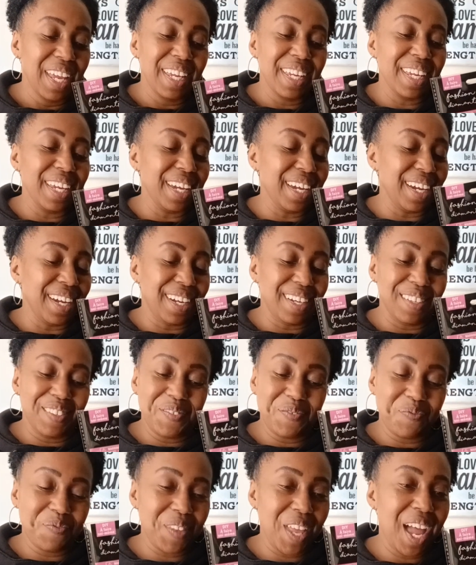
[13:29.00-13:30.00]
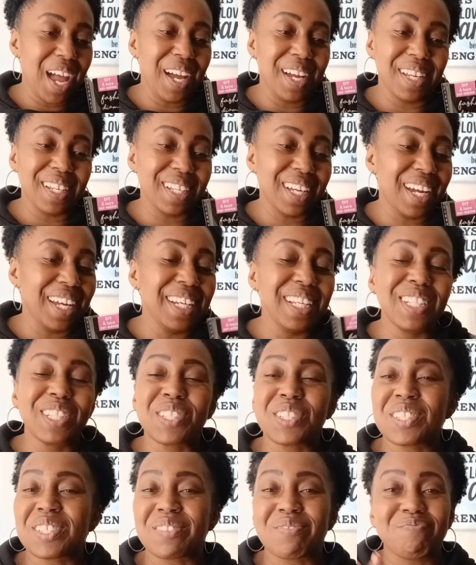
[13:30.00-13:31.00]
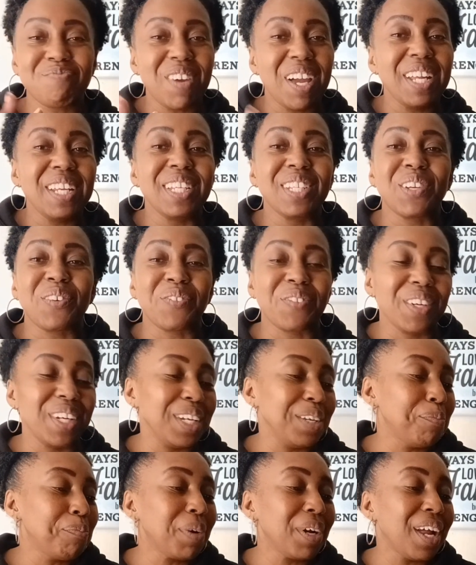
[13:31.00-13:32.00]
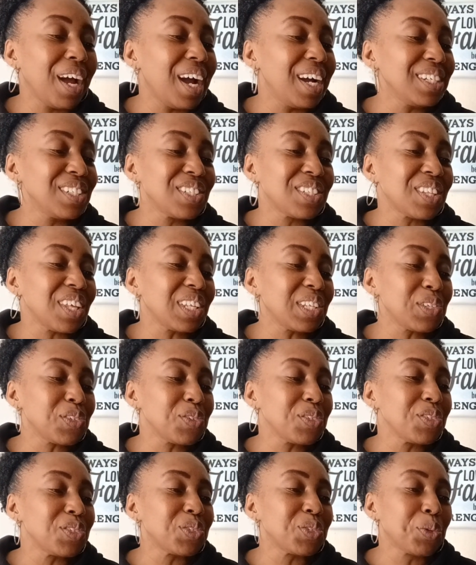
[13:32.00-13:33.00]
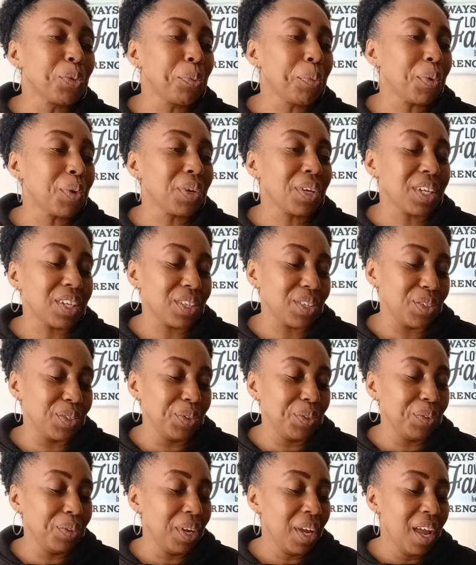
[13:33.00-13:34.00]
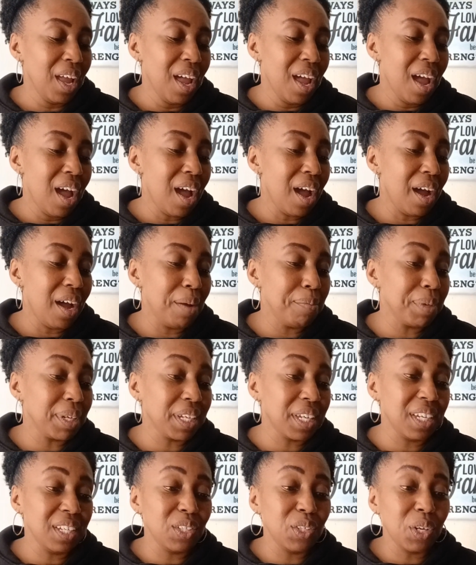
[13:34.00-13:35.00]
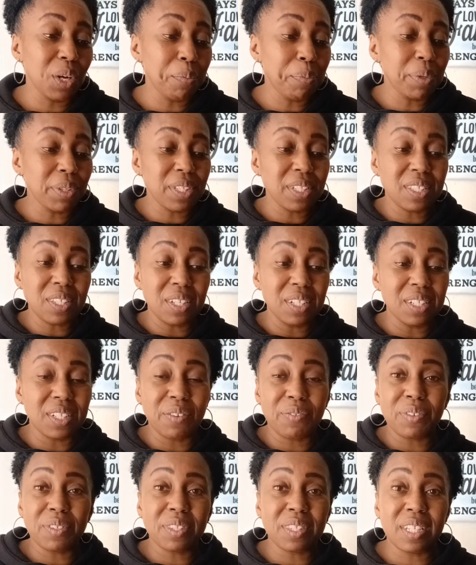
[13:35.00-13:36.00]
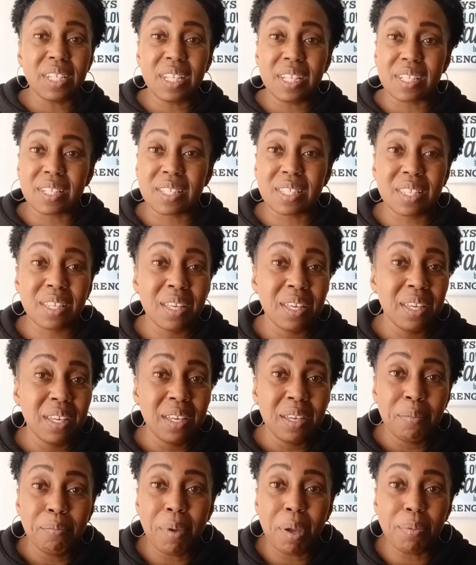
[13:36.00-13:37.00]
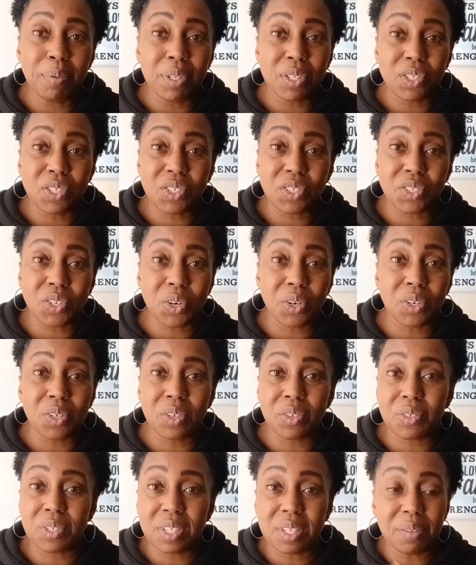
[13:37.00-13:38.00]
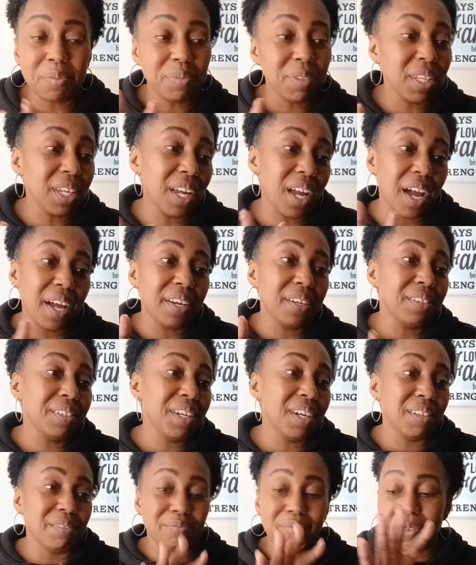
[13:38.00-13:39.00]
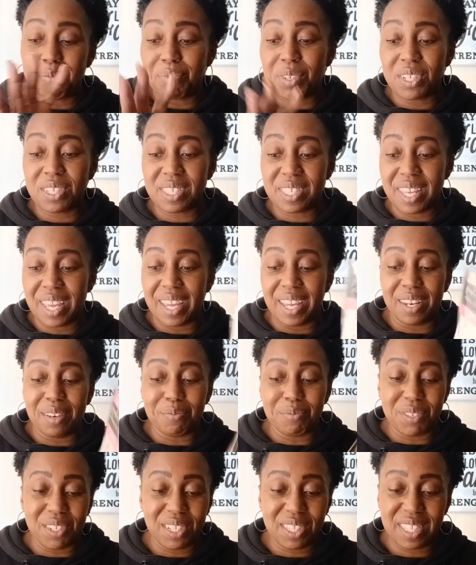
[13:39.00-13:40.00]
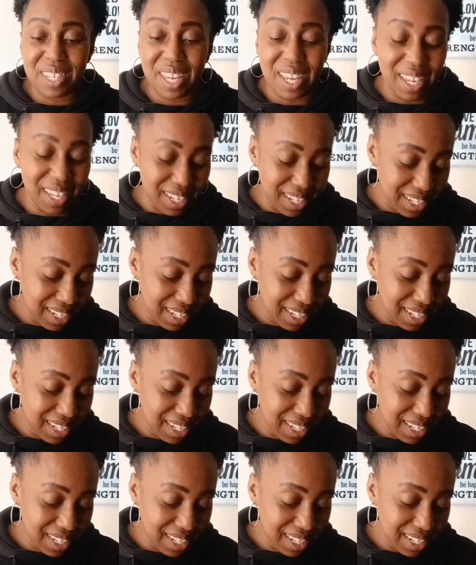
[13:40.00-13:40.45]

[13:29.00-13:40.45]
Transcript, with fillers: Yeah. I, I need to... I need to read. But I just thought this was super cute. Um, again, you can put this on different things. Maybe a shirt or something. I don't know. I'm just saying. I'm just saying.